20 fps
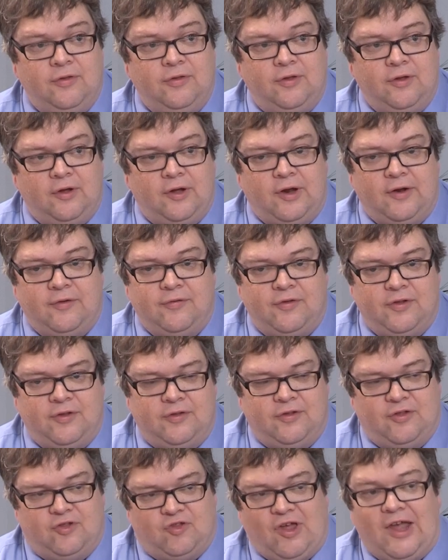the kind
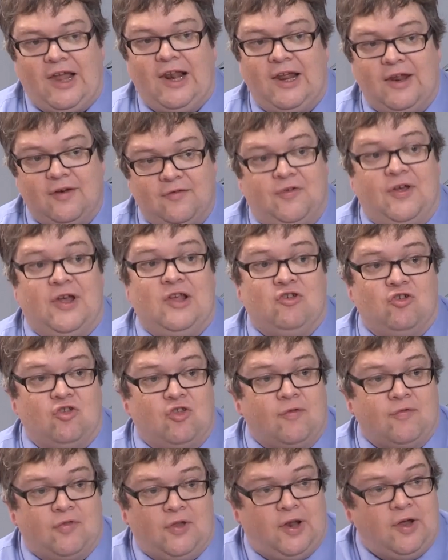of the salient features
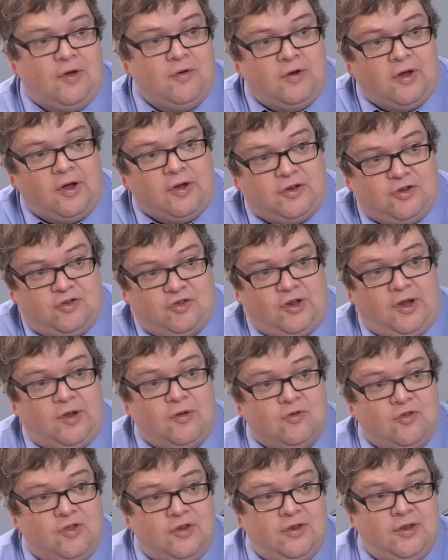of the loan are
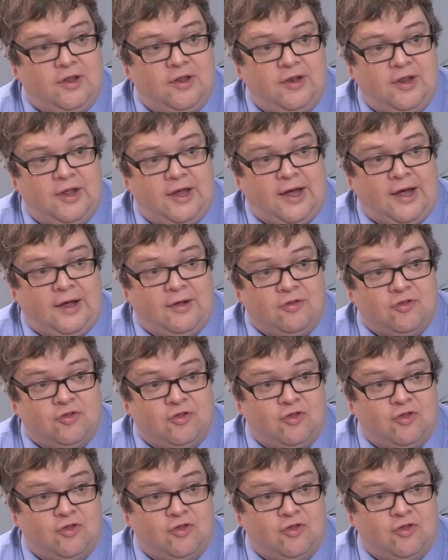disclosed in the accounts,